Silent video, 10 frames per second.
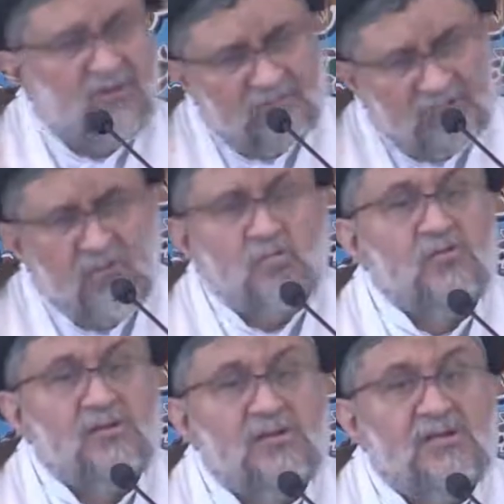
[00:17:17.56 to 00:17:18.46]
this
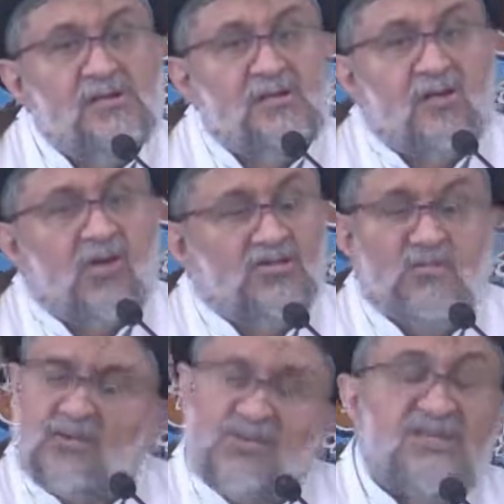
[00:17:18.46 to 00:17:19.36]
whole
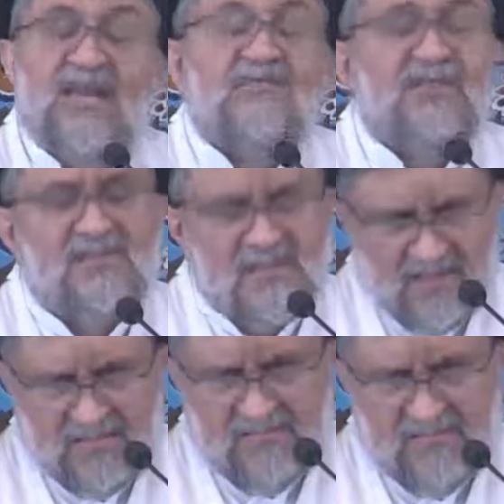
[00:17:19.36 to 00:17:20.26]
cosmos and
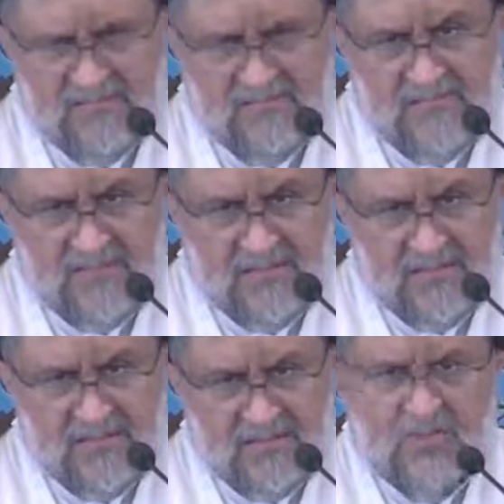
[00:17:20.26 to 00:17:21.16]
everything.
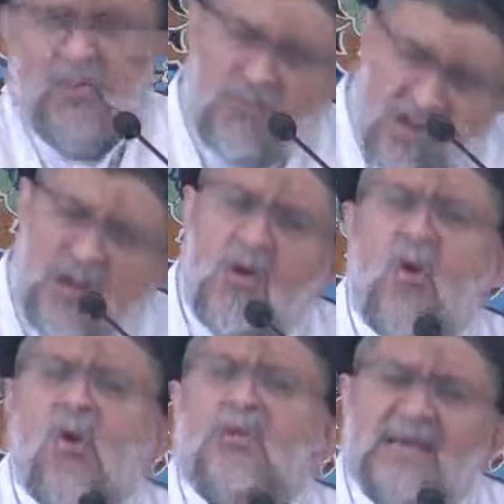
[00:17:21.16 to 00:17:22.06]
So we
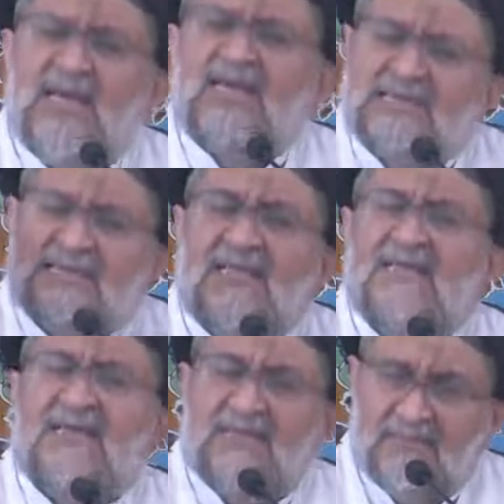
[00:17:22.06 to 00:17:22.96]
know there is
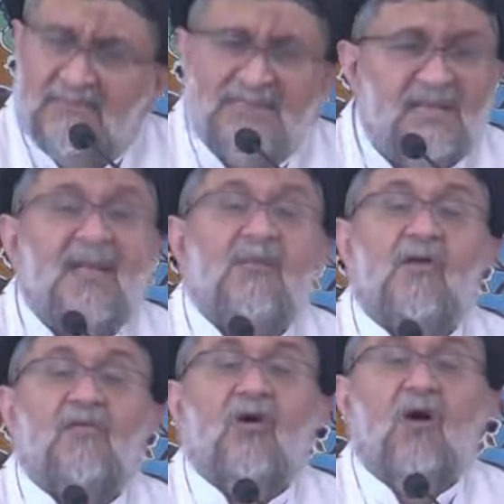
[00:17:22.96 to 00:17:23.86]
nothing by the name
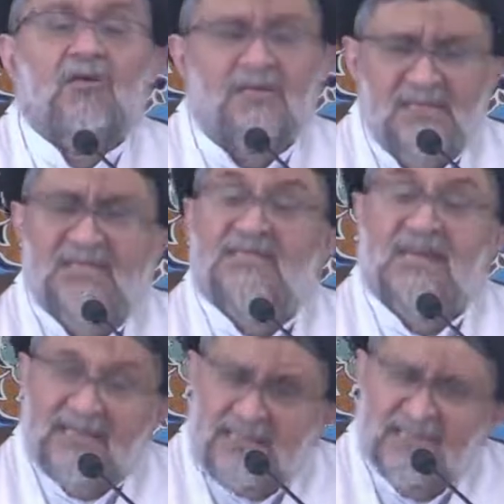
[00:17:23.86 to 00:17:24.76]
of God. There
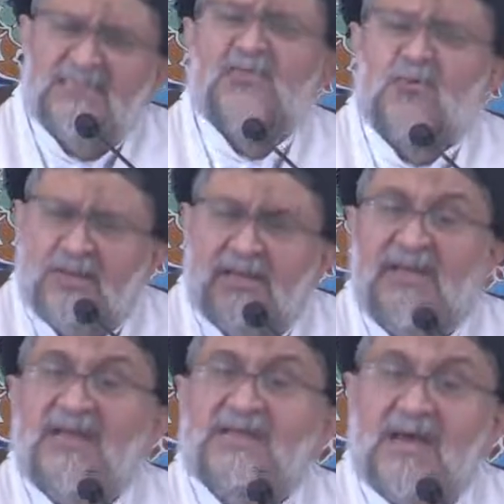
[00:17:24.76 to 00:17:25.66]
is no
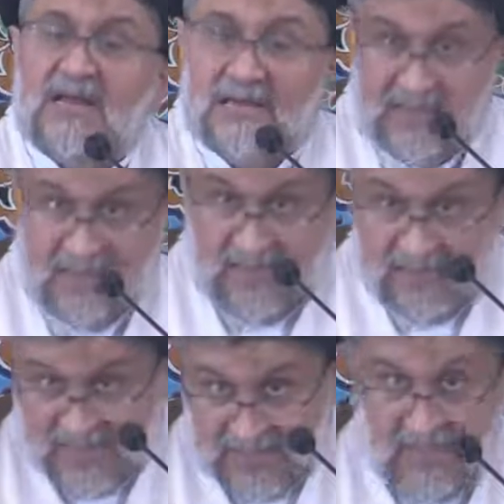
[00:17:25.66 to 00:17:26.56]
creator,
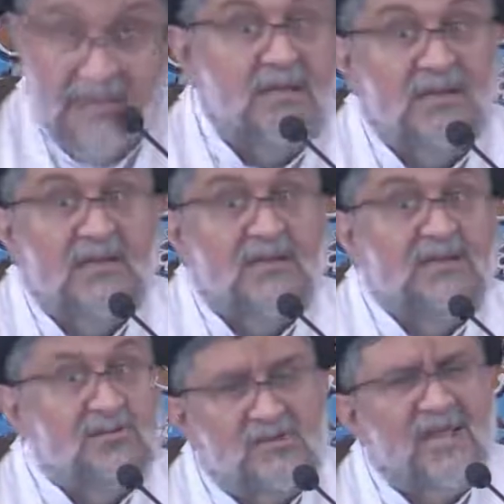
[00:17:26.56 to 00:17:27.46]
even coming
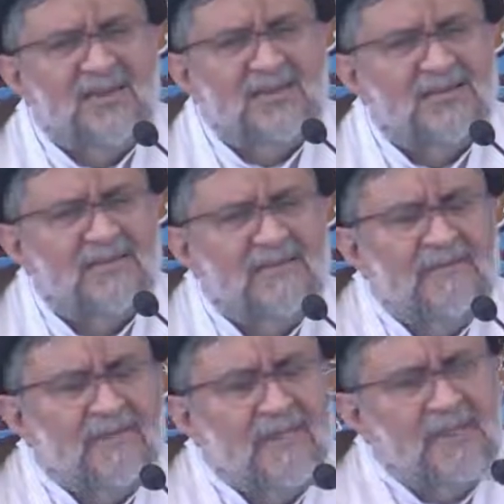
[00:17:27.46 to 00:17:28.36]
to that.
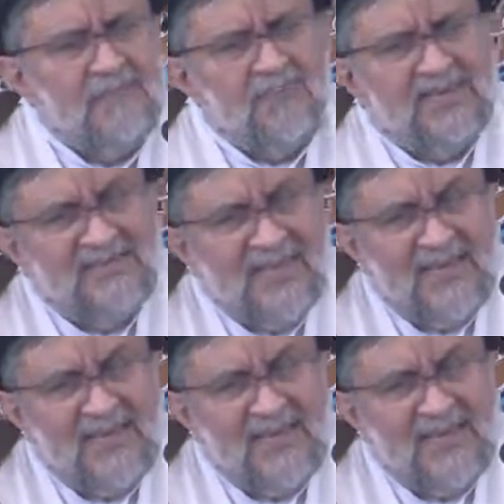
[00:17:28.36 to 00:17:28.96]
But then